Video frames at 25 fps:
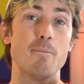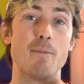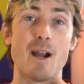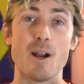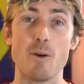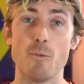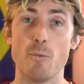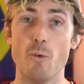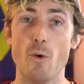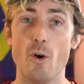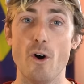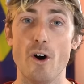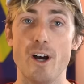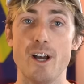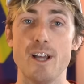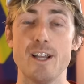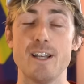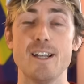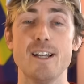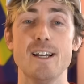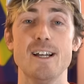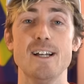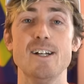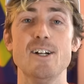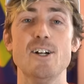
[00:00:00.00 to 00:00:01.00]
by
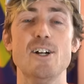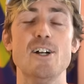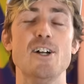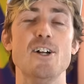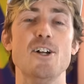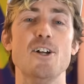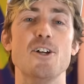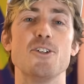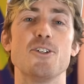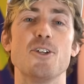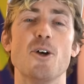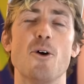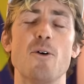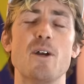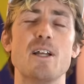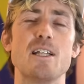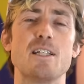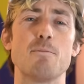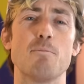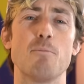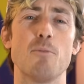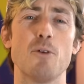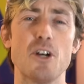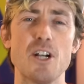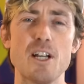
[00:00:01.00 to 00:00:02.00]
one. So it's
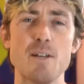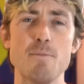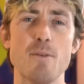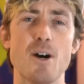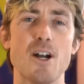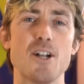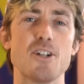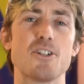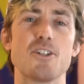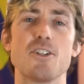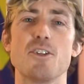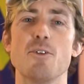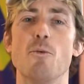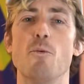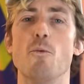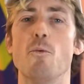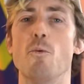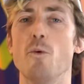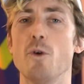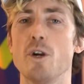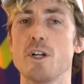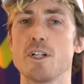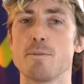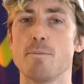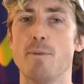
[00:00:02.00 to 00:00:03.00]
pretty much the
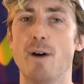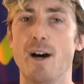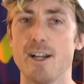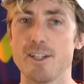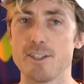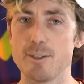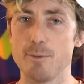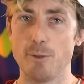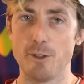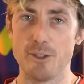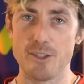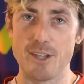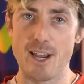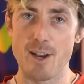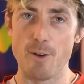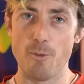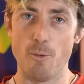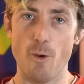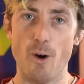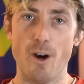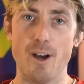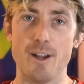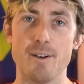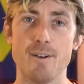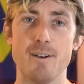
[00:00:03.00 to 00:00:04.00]
worst possible day
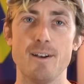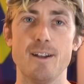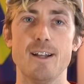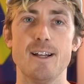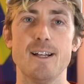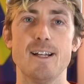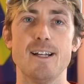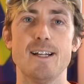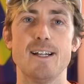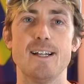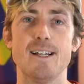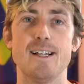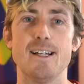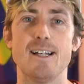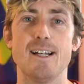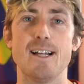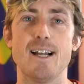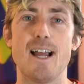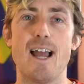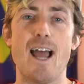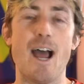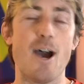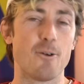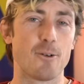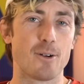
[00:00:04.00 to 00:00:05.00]
one
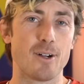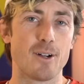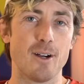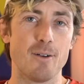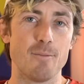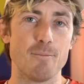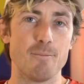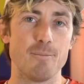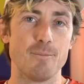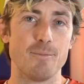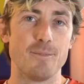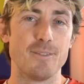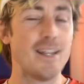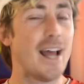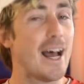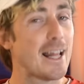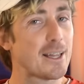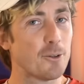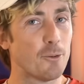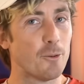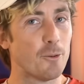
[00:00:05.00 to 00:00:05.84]
outcome. Not the